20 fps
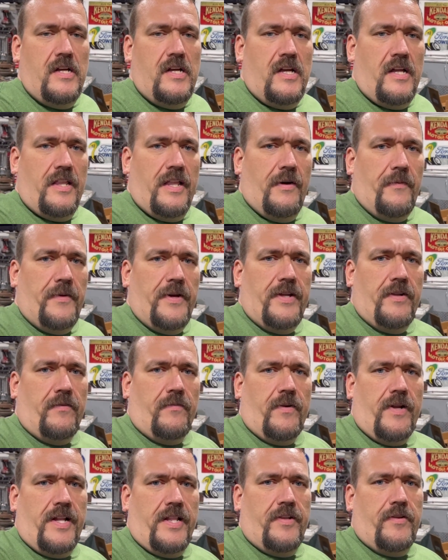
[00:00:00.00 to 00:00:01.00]
That way it'll
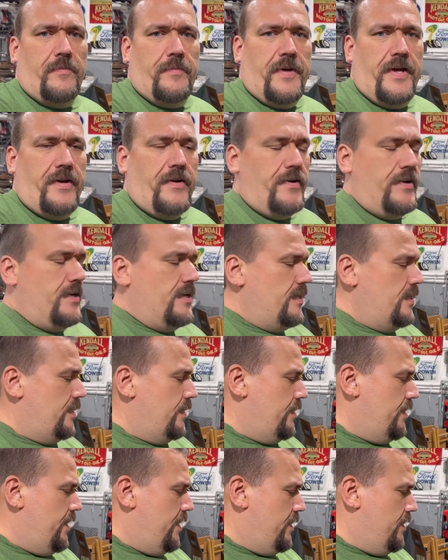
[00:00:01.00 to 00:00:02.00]
run a little better.
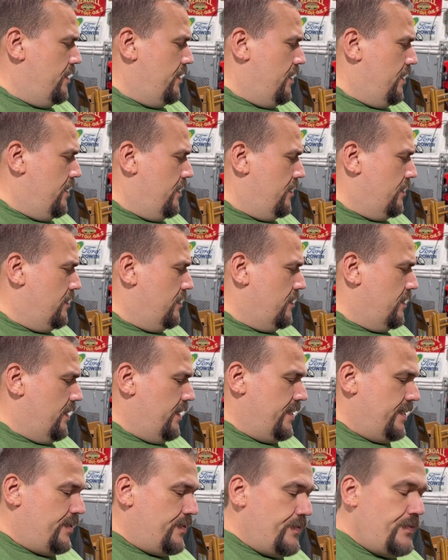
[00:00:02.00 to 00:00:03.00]
And then I
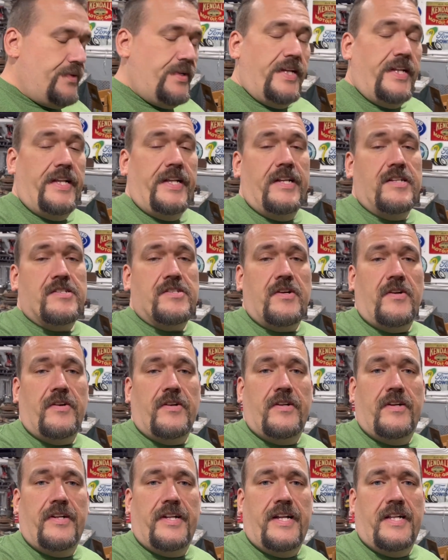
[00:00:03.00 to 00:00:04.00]
do need to get started
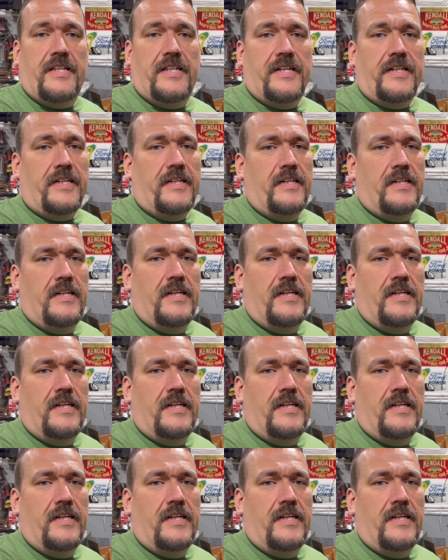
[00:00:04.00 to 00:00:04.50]
on that thing.